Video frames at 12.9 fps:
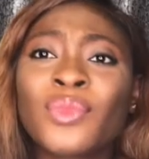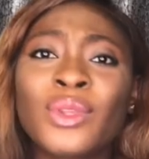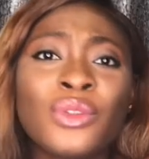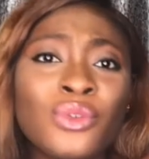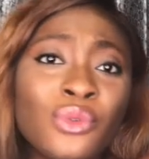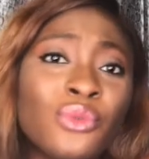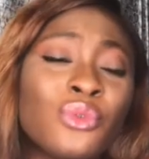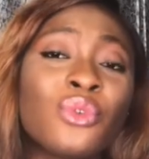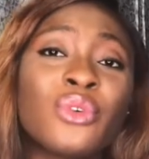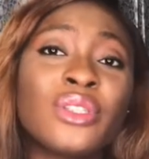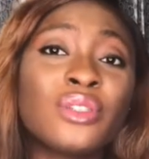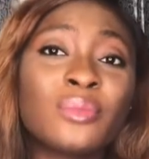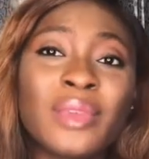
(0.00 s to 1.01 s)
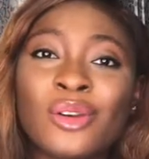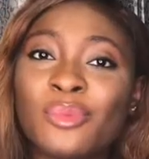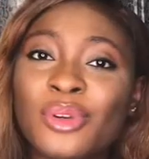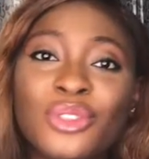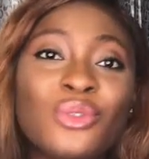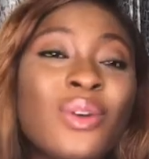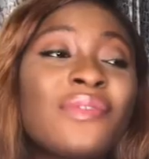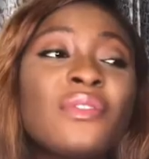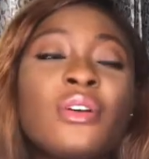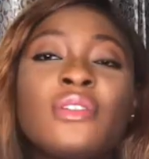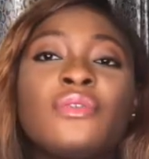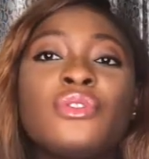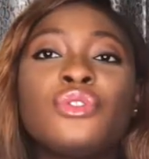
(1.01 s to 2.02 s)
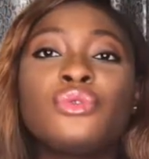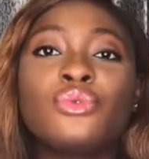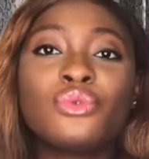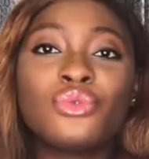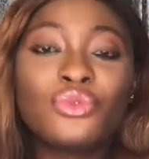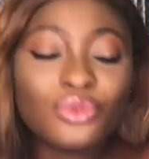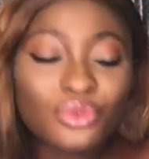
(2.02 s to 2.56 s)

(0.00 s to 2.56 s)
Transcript: you go into menopause, you have not even used,